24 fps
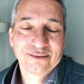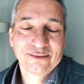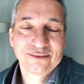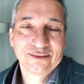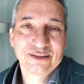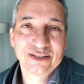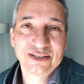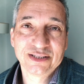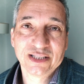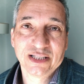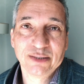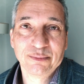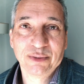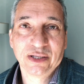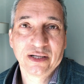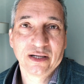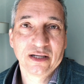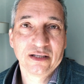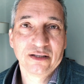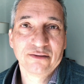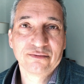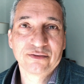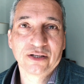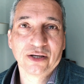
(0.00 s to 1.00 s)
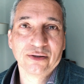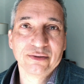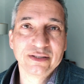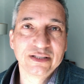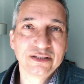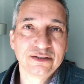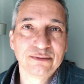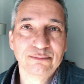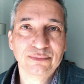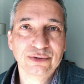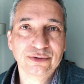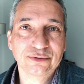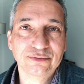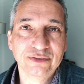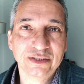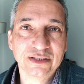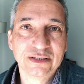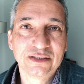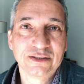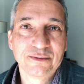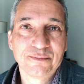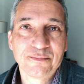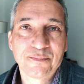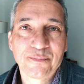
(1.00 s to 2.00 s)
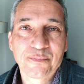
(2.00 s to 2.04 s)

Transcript: the cinema and I love going to movies.